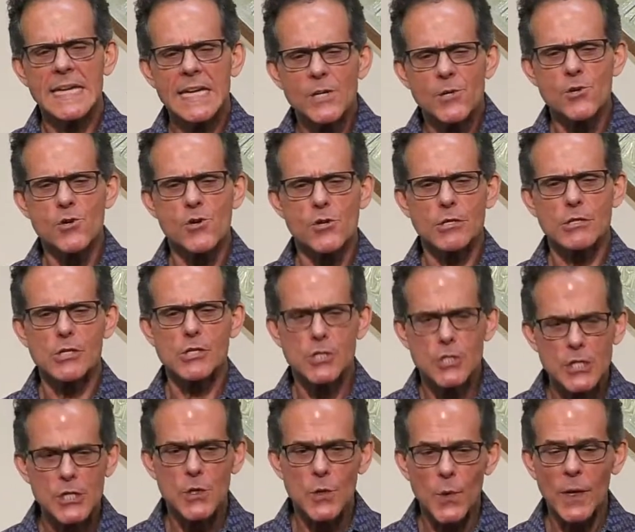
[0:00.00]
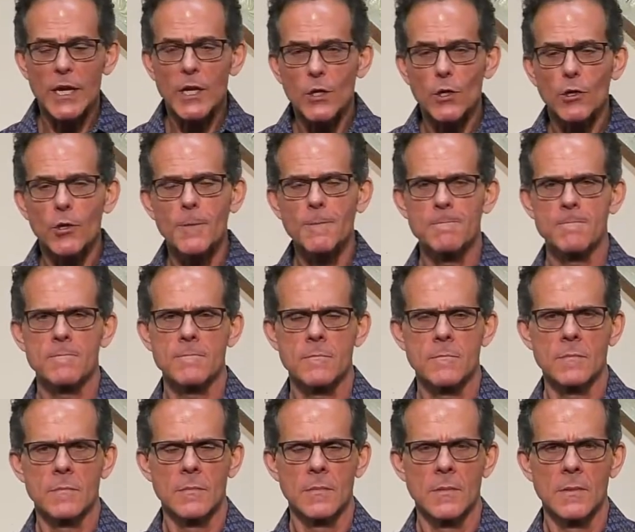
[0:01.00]
inner generator,
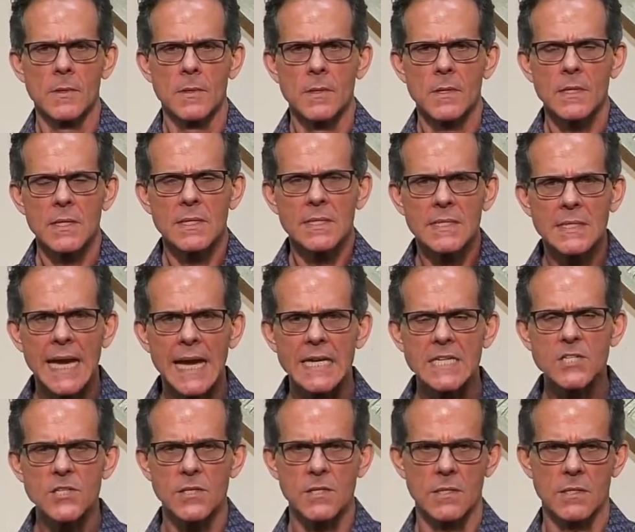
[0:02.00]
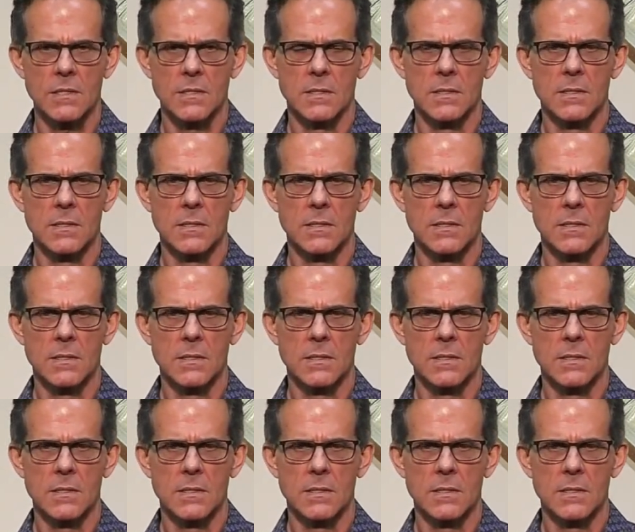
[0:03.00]
connecting